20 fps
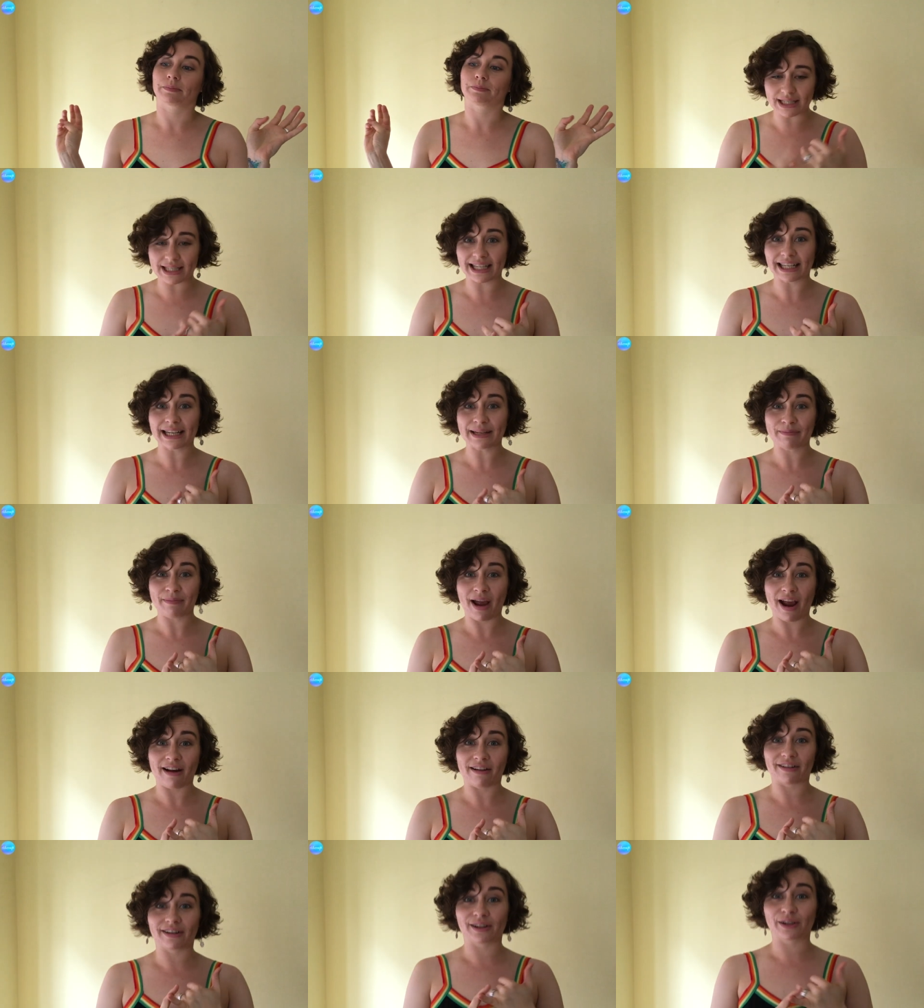Dylan
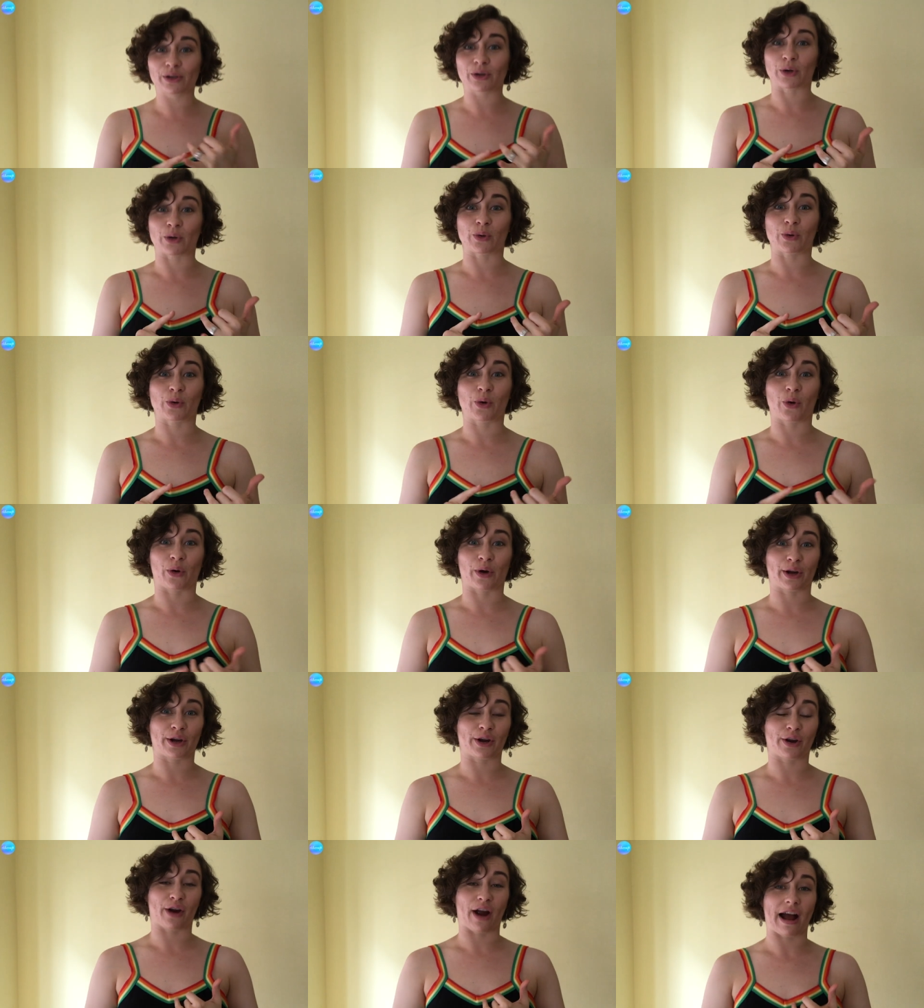Merrill, who
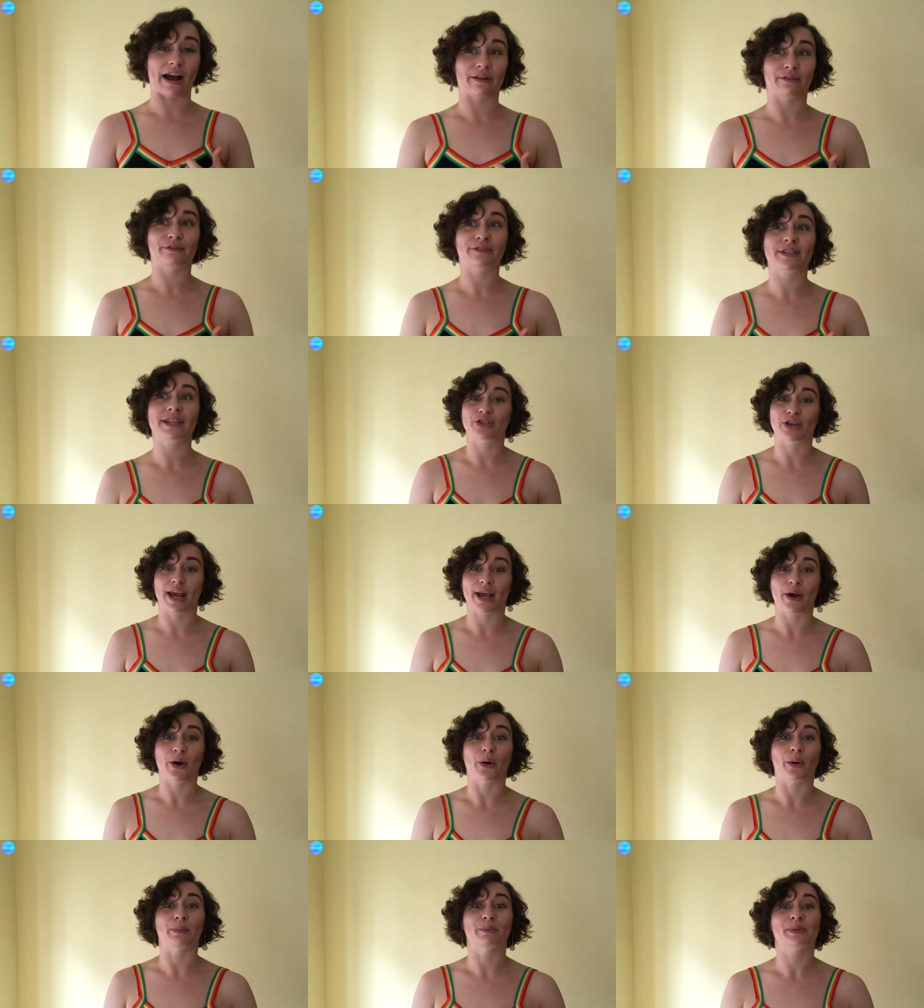choreographed
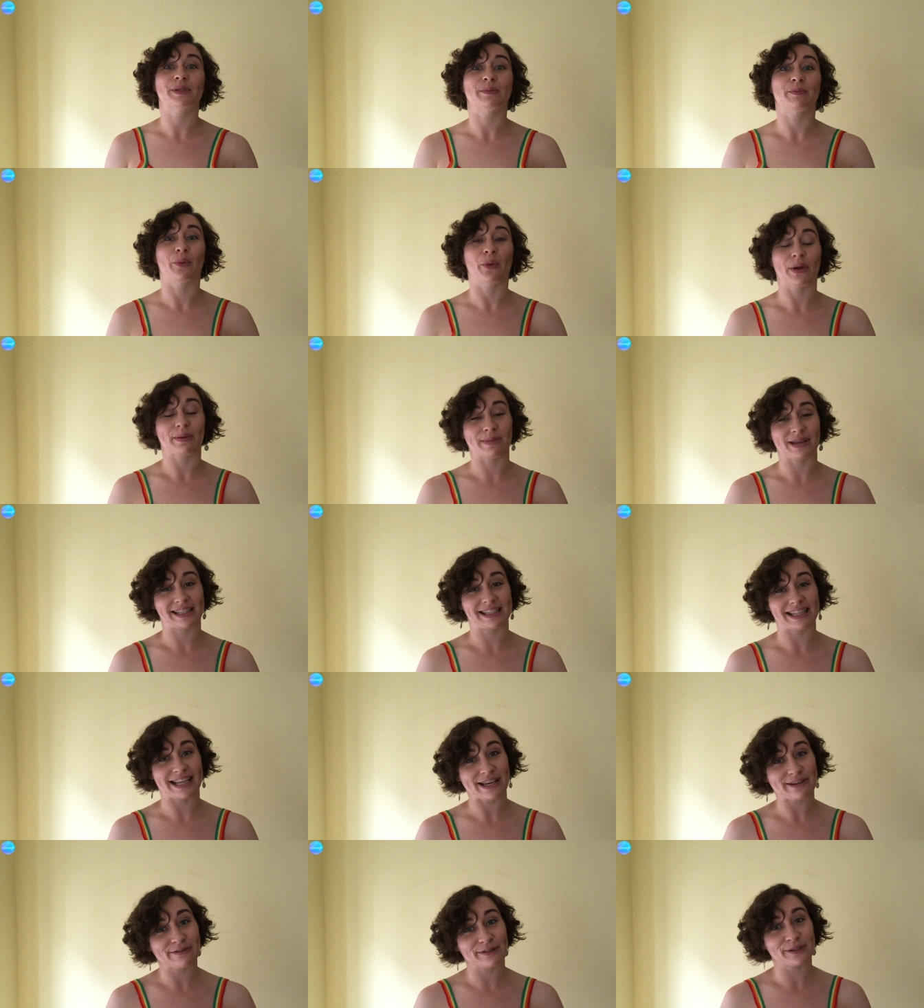J-Hope's Boy Meets
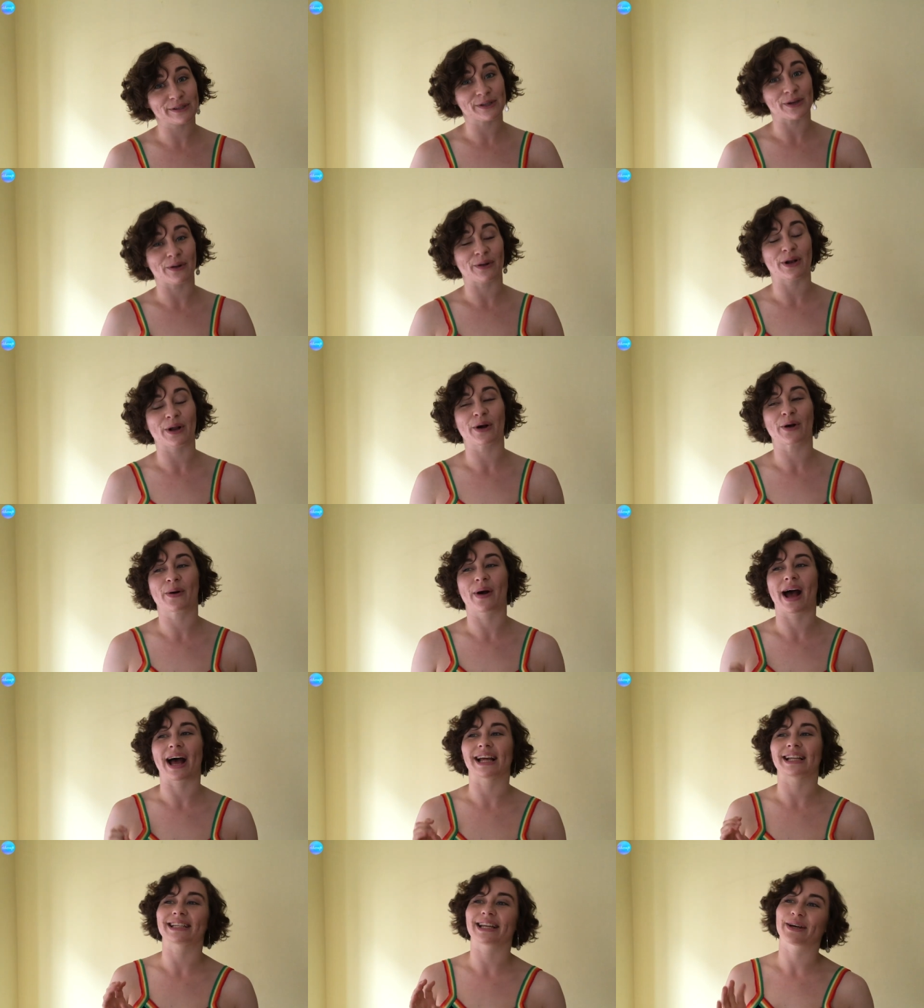Evil solo,
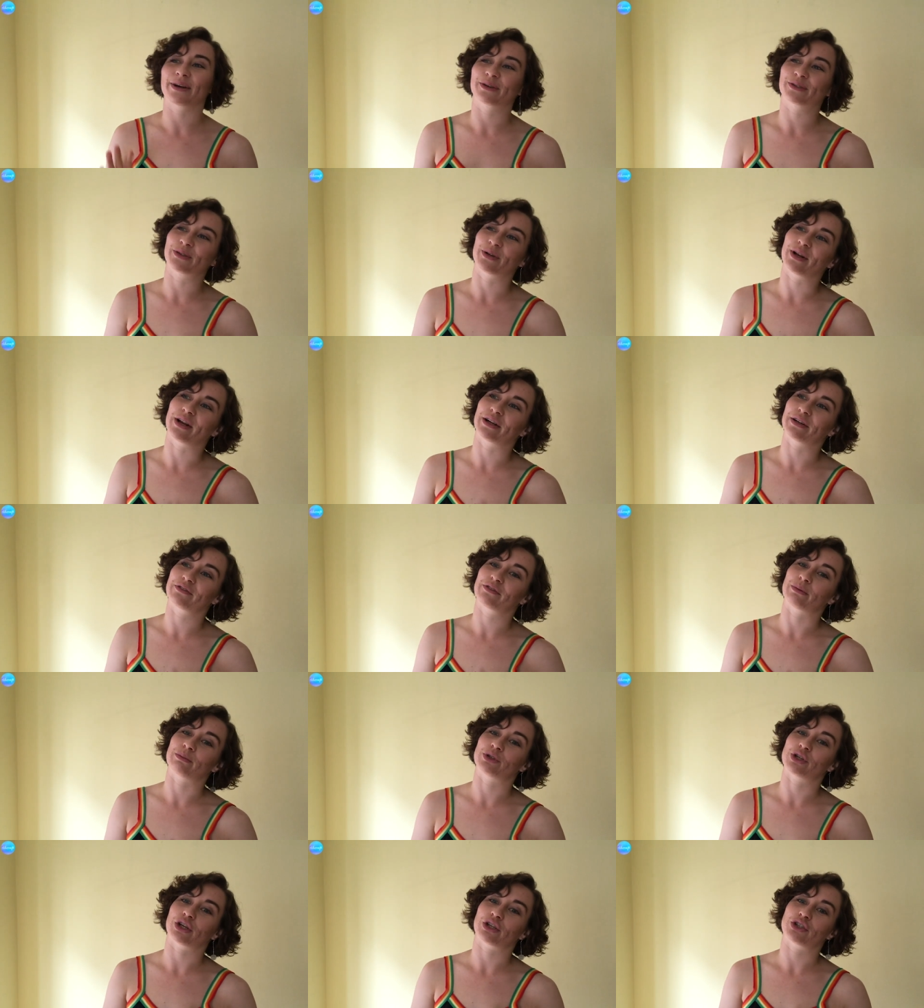and I also learned
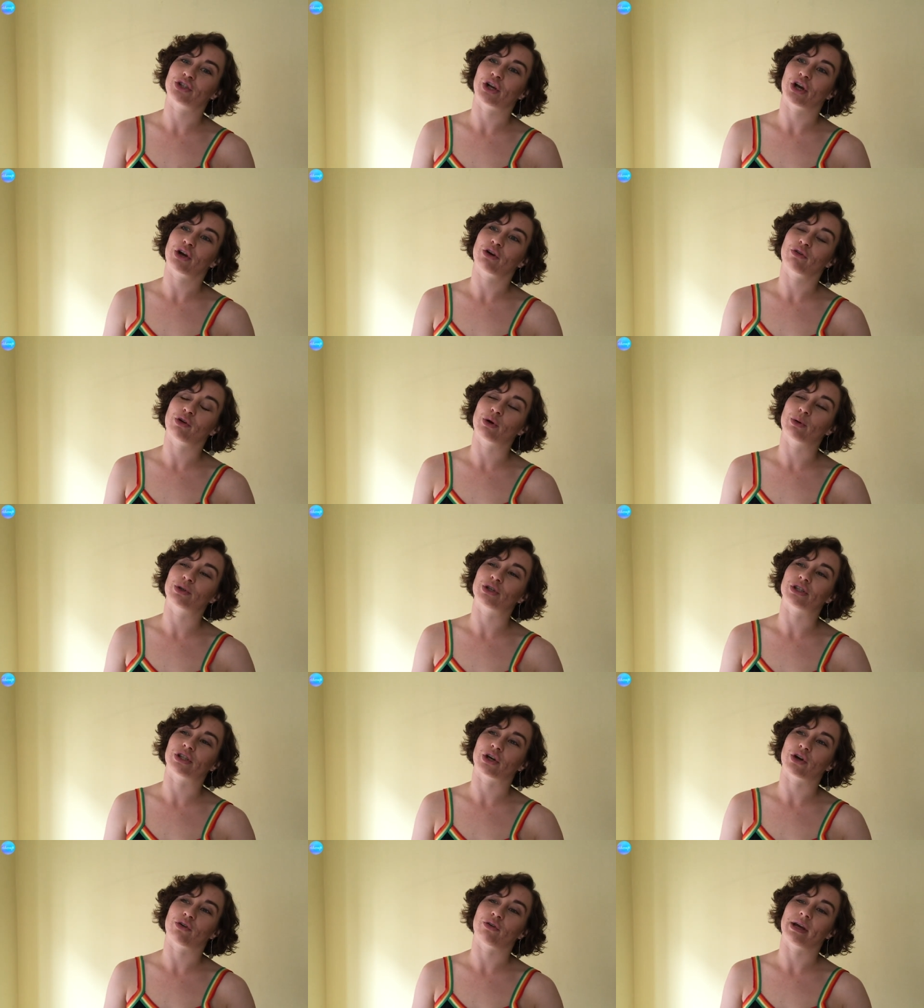from Just Jerk Crew, which
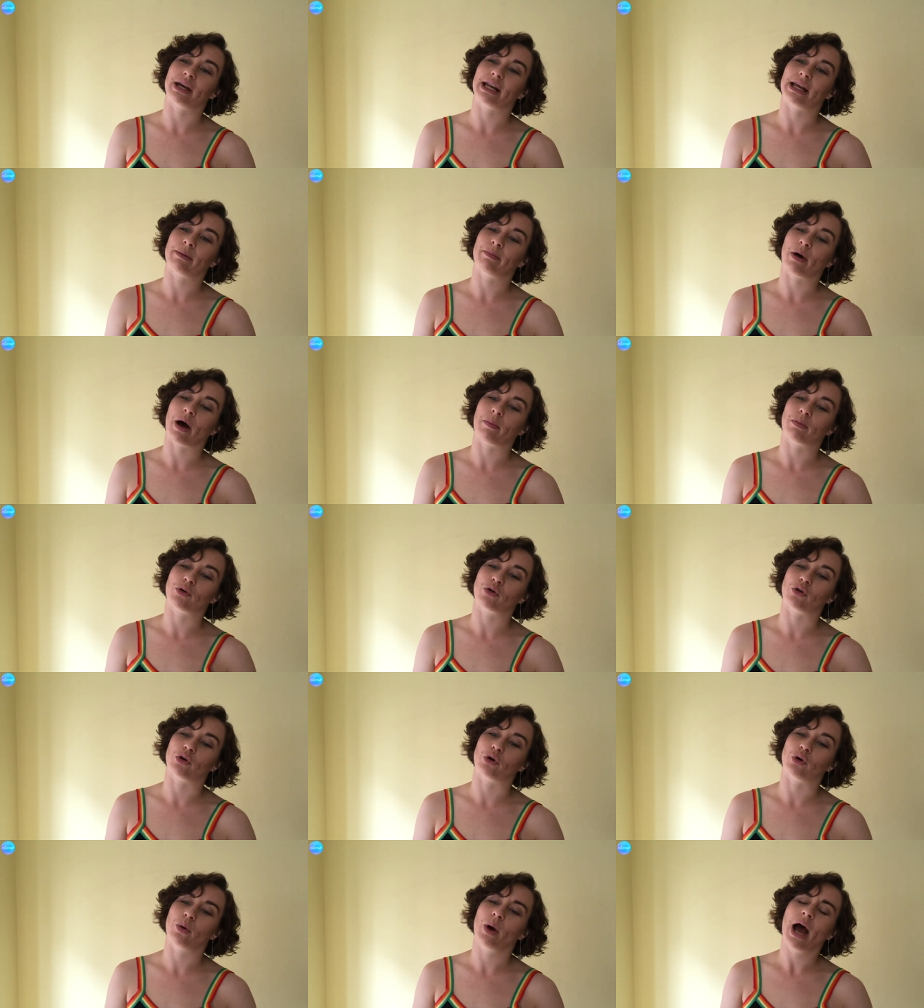is a Korean hip-hop
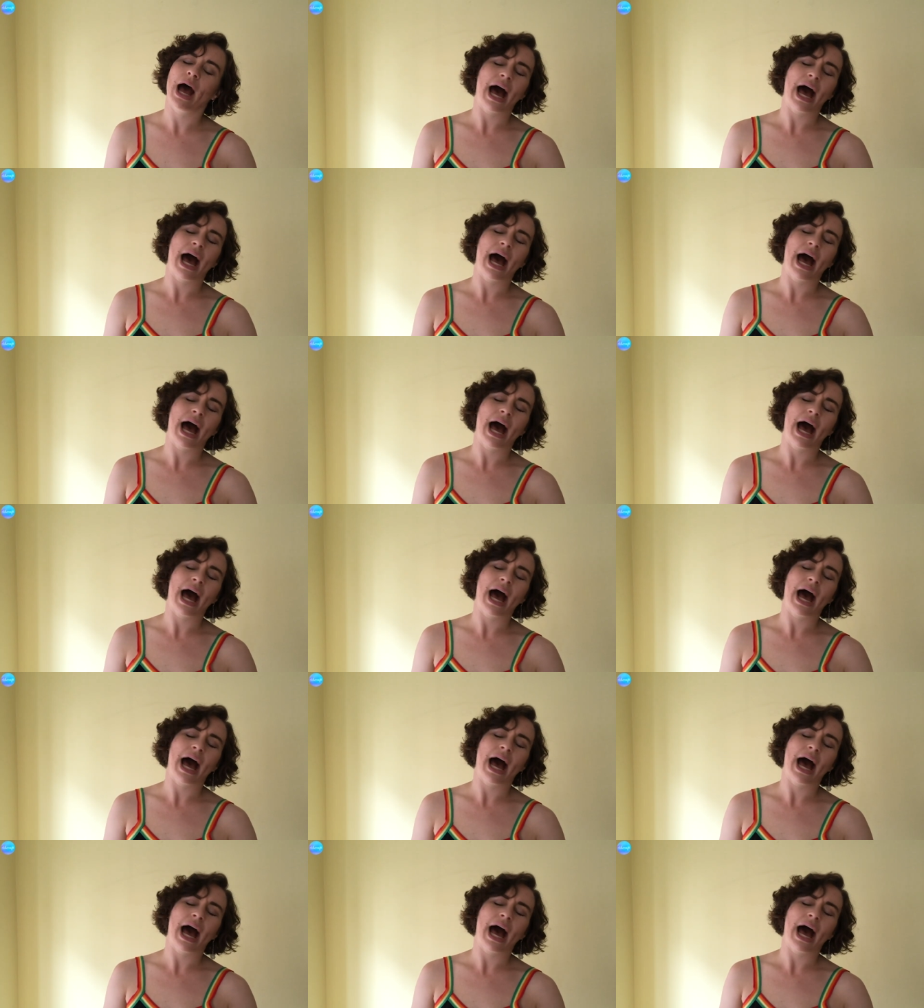crew.